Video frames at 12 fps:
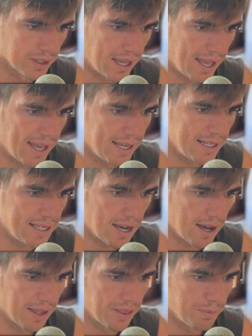any
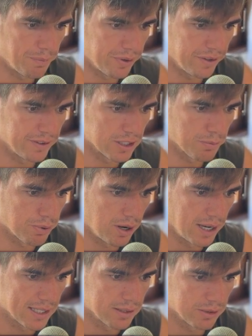other previous
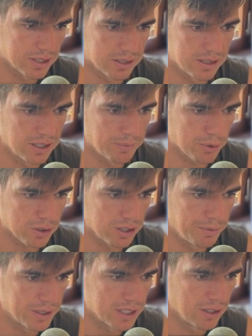price which is in the
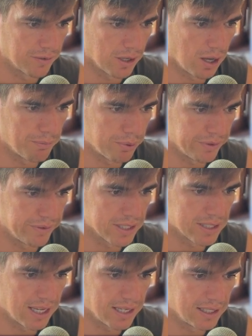proximity of our
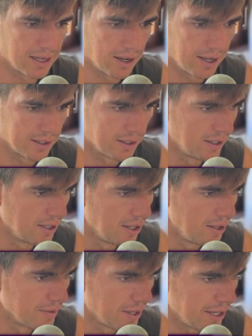previous daily high.
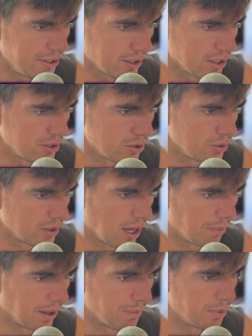And you can do
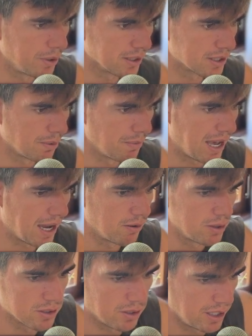that by putting some
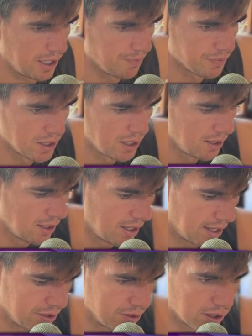arrows on it,
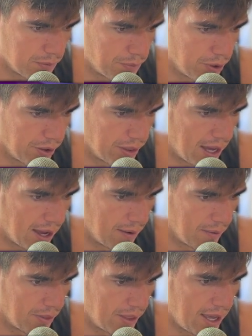and you can put that
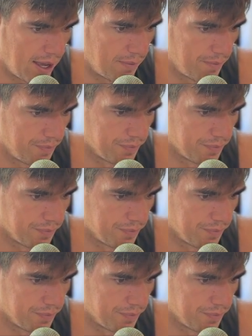there.